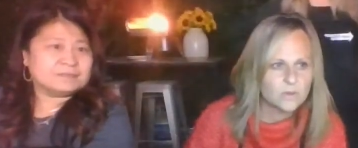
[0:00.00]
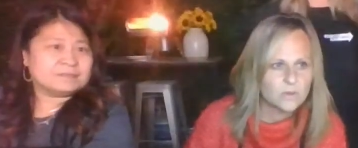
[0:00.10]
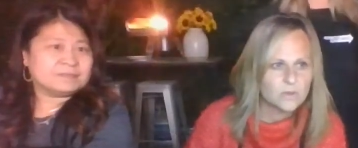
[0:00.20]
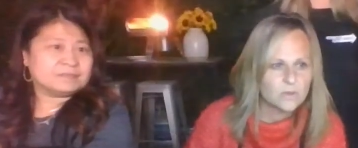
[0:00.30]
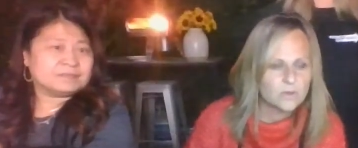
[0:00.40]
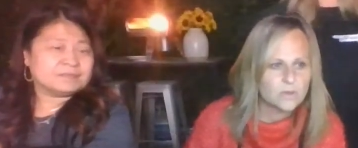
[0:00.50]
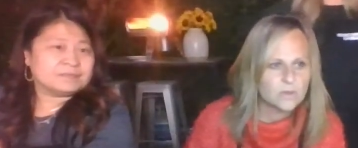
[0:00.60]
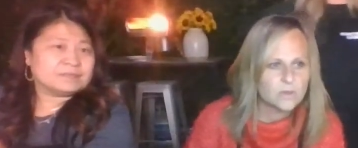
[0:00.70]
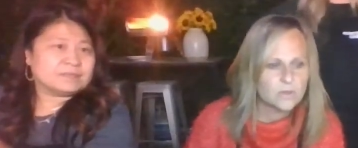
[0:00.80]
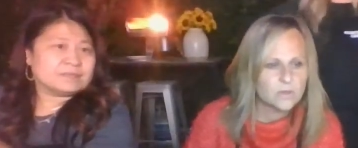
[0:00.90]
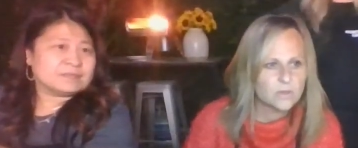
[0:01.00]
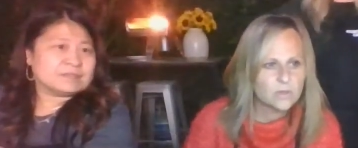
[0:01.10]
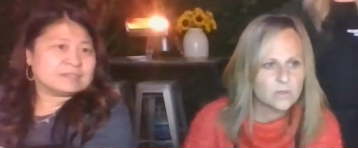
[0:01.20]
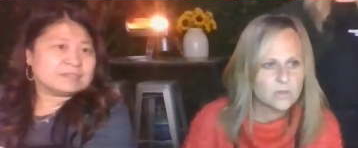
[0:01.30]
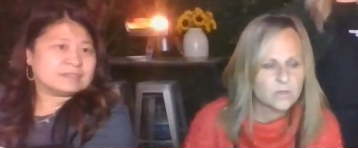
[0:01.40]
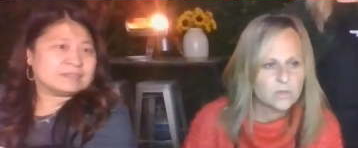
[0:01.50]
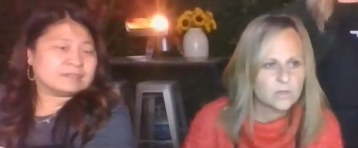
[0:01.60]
(silence)